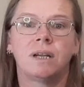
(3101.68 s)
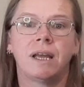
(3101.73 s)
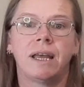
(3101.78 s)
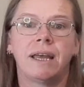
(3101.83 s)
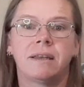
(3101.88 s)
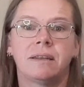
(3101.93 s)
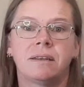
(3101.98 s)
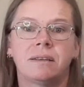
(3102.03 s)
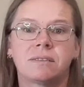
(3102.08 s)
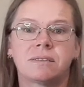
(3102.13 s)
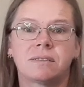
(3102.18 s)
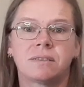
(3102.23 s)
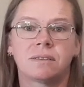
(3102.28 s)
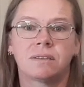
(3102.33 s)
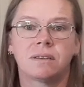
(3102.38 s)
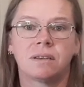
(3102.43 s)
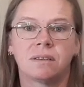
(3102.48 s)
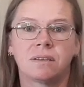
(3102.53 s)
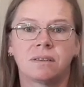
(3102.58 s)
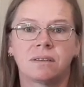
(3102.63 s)
edit
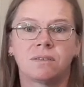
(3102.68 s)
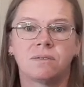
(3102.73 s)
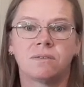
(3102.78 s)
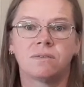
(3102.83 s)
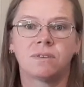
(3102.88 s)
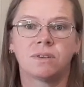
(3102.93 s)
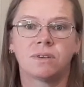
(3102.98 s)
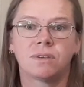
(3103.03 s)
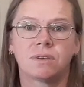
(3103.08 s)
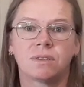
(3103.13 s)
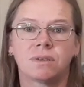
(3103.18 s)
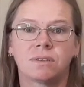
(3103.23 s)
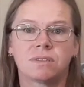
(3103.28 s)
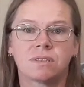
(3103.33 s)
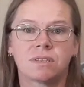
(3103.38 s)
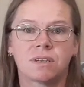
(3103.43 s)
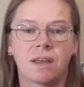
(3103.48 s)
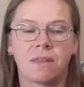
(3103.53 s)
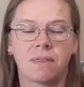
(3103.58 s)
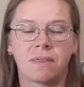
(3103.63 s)
and convert it
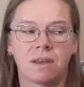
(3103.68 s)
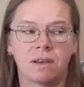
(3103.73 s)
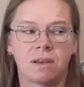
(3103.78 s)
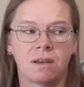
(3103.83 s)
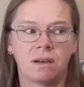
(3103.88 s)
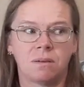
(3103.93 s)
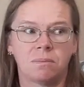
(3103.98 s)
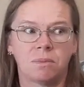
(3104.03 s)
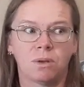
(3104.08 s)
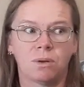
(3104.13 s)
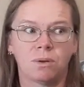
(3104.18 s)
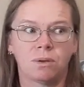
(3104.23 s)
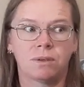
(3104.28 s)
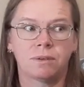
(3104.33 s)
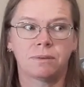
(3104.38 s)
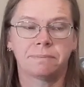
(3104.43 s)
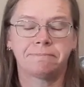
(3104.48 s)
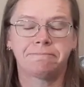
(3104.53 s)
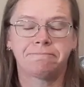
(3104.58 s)
and then upload it.